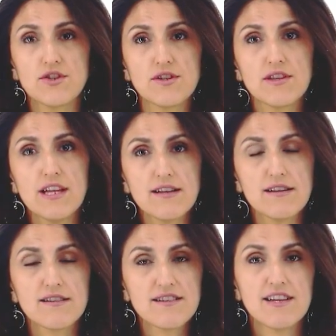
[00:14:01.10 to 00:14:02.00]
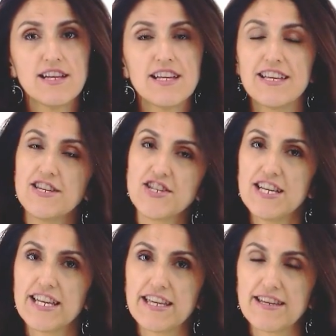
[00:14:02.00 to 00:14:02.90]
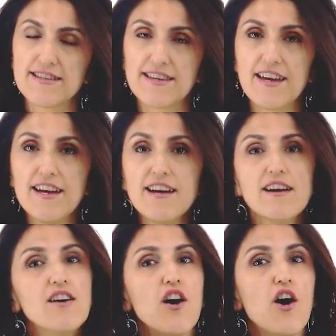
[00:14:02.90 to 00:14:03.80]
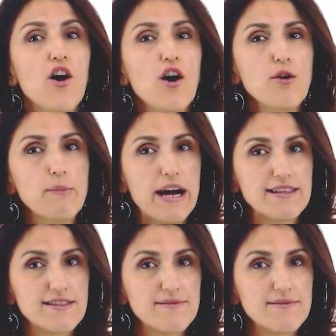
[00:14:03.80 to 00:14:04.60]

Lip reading: you luck. Ishlaringizga omad.